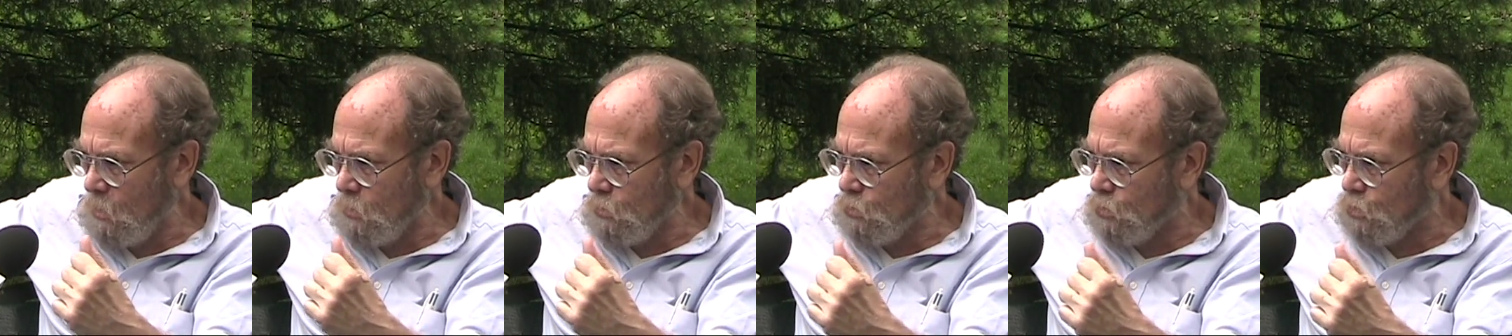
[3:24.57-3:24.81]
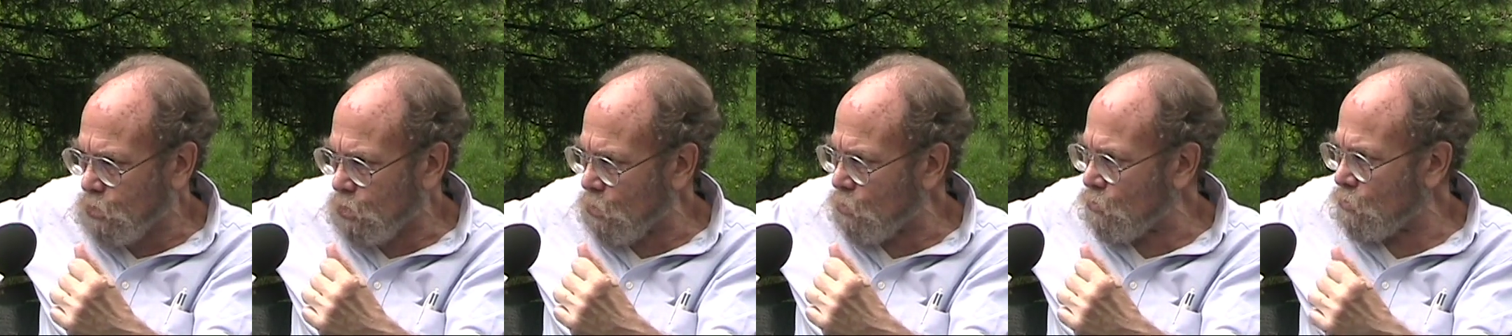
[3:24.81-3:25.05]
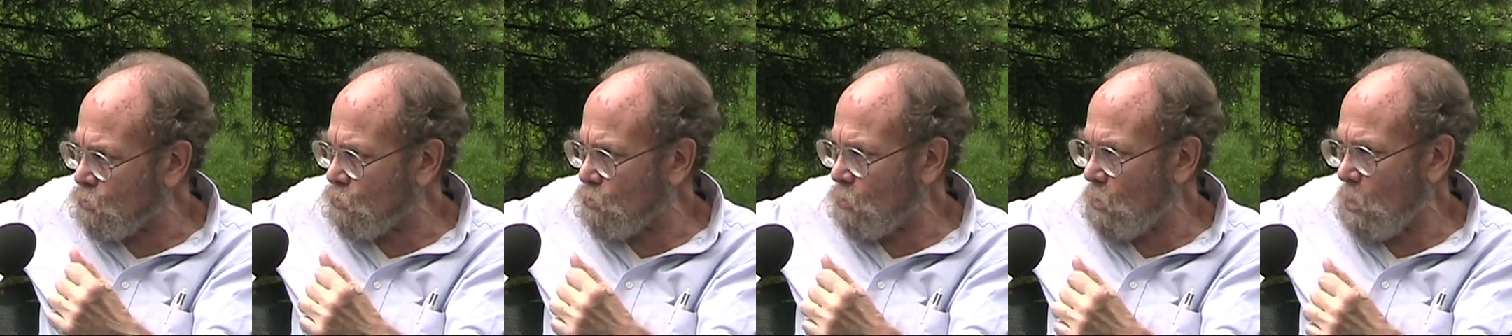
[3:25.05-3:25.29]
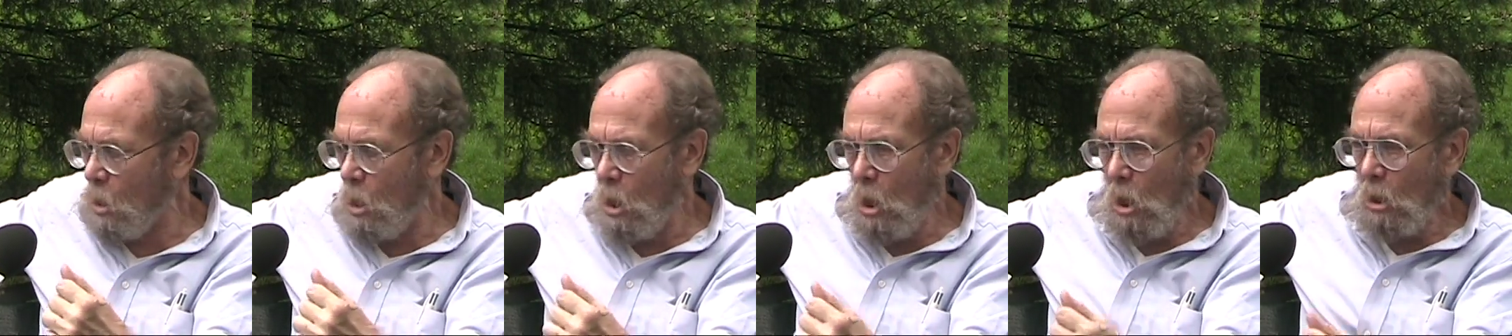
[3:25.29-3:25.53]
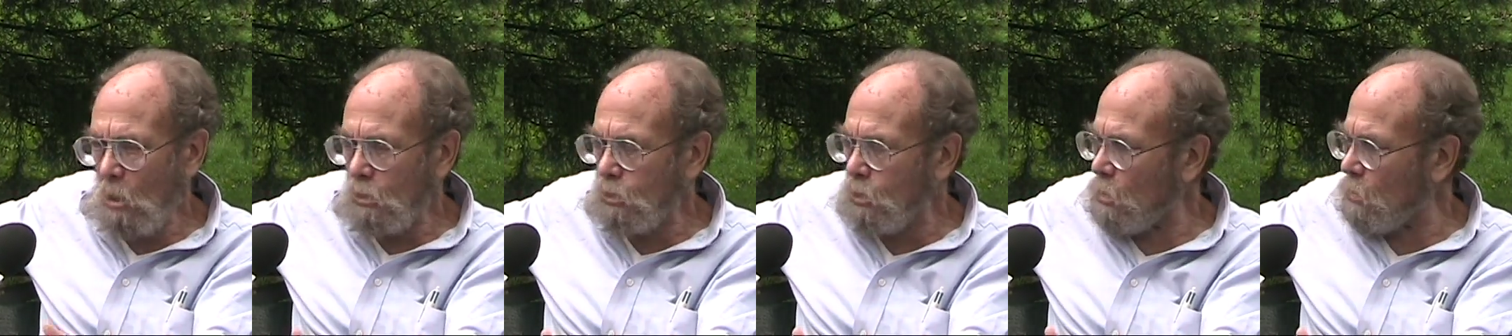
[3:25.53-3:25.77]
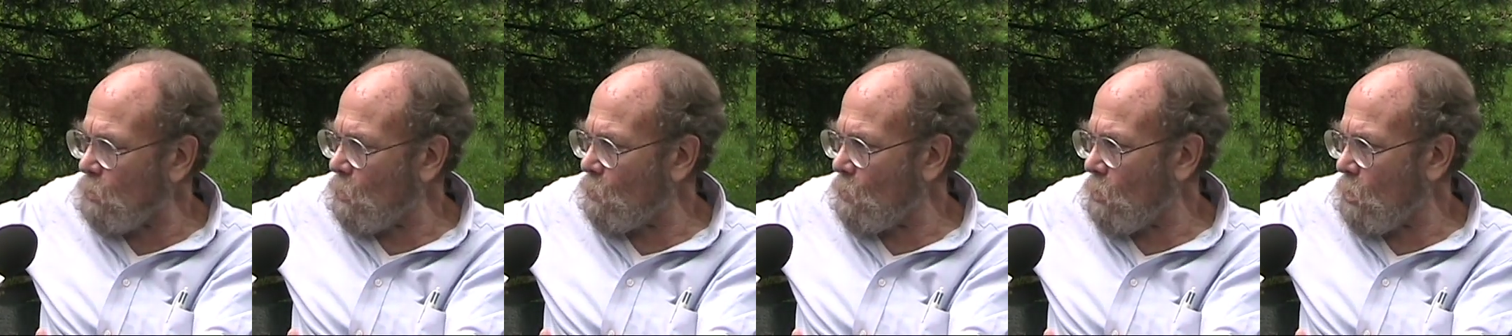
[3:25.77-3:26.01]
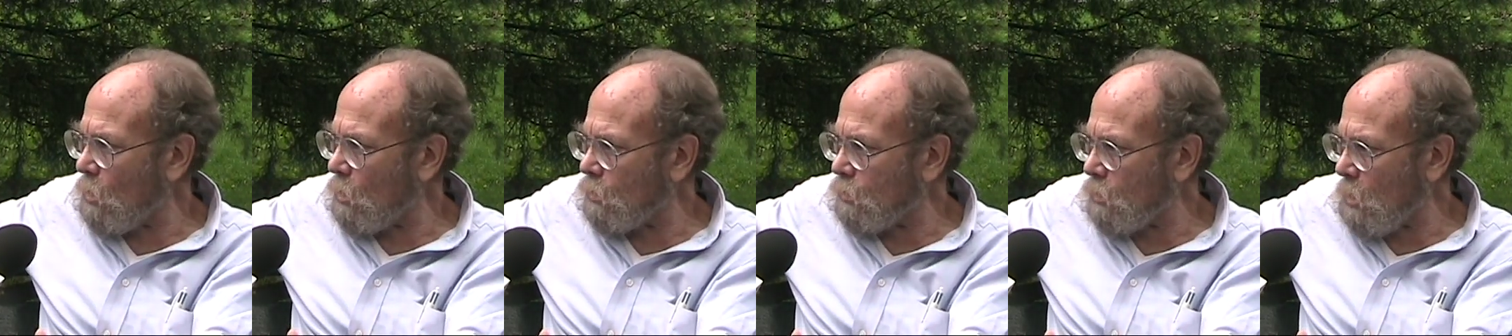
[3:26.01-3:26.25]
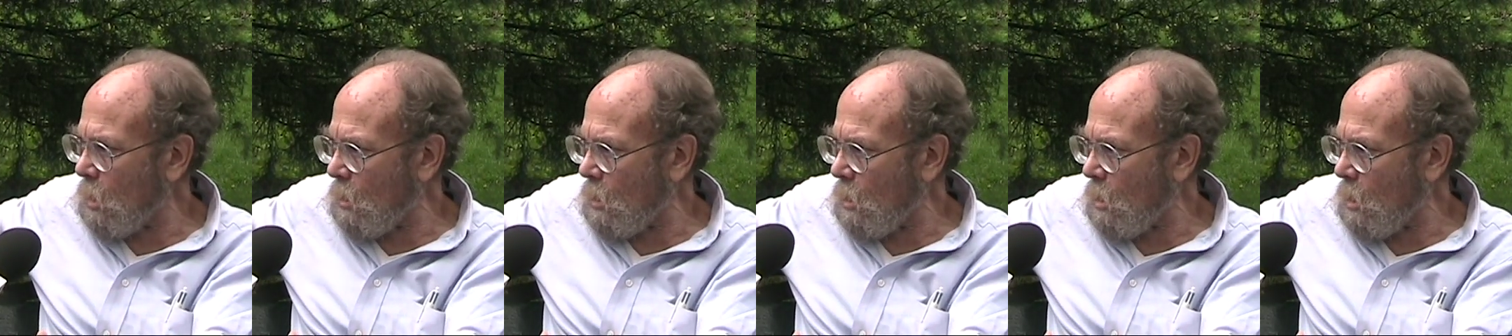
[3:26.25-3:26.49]
Jew to
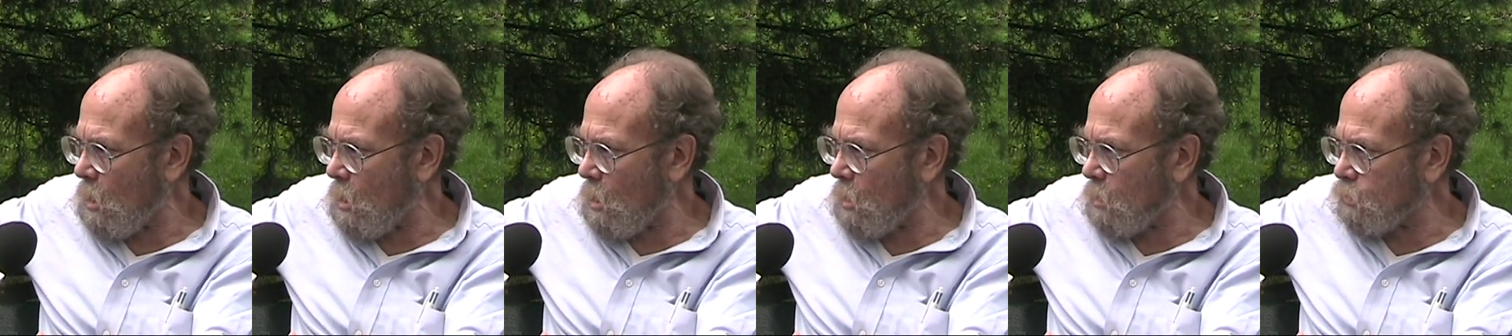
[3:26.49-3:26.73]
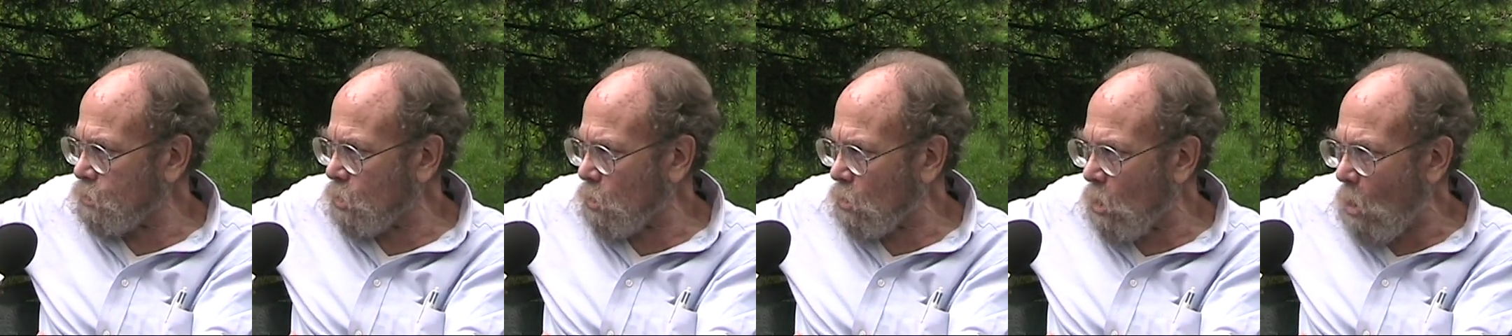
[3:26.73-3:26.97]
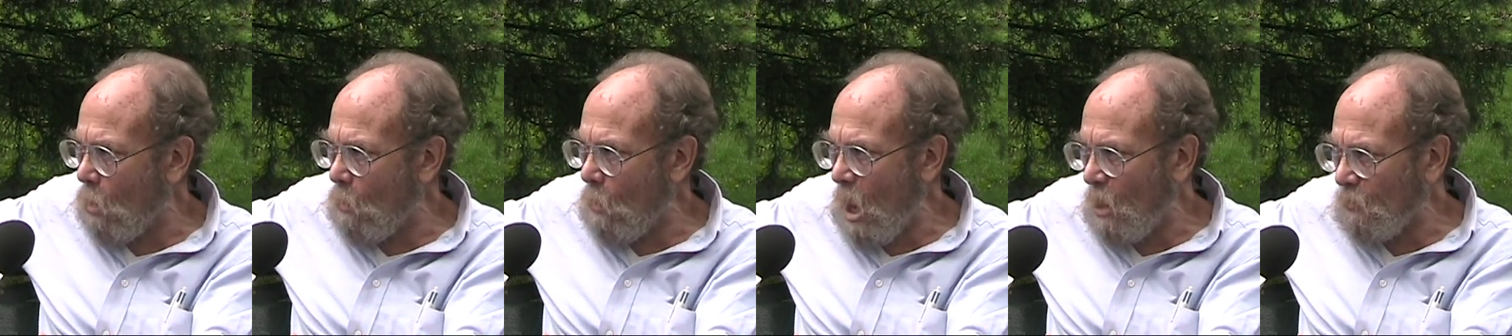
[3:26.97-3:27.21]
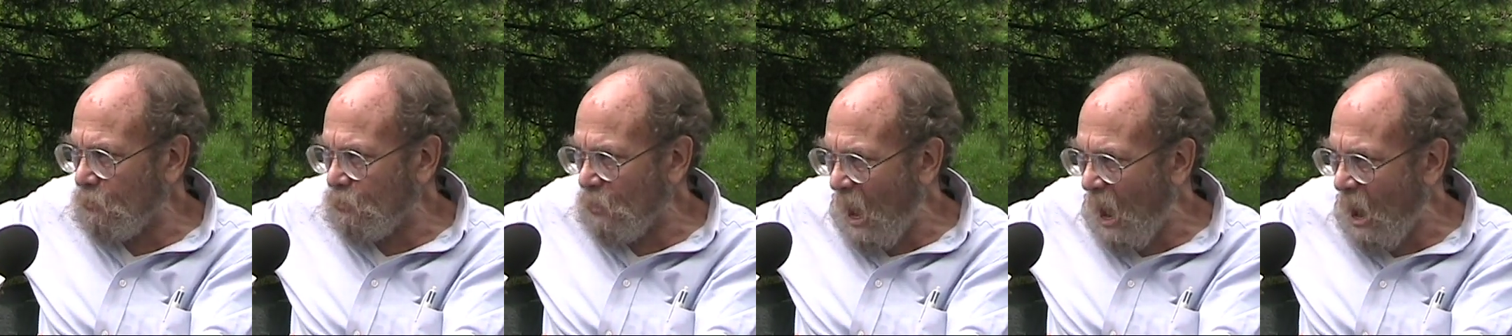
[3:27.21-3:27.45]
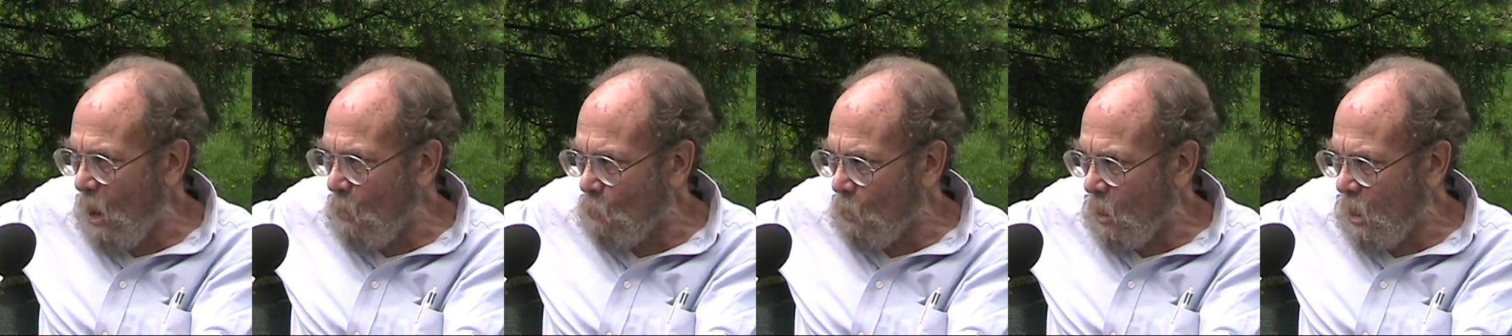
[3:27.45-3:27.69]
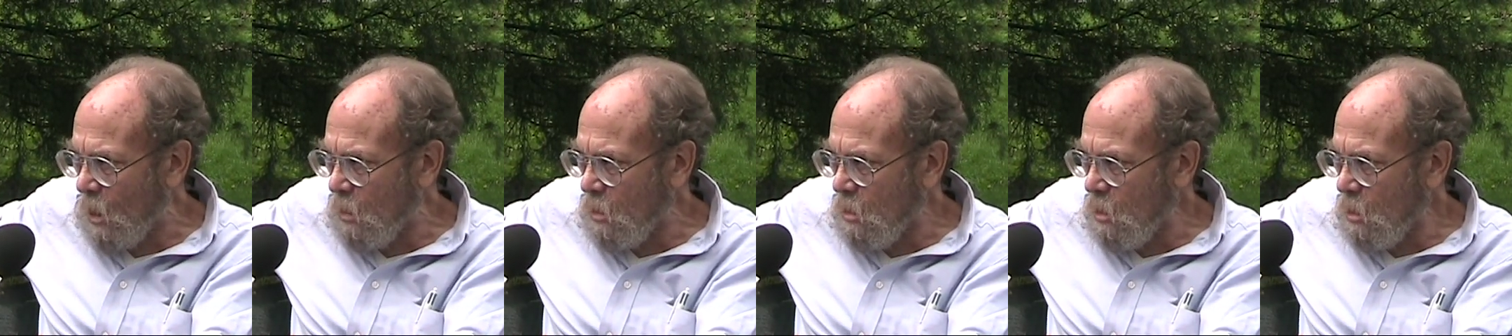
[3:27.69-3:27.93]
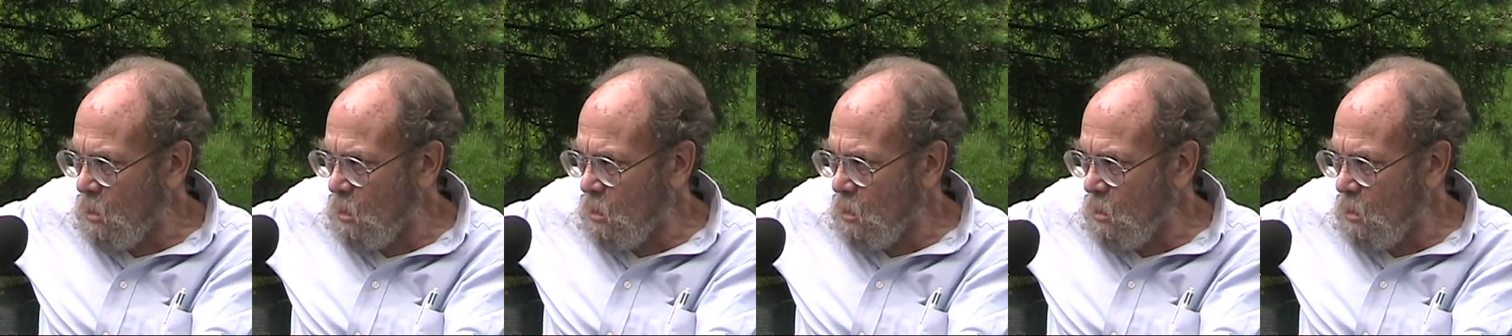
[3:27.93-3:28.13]
go out that way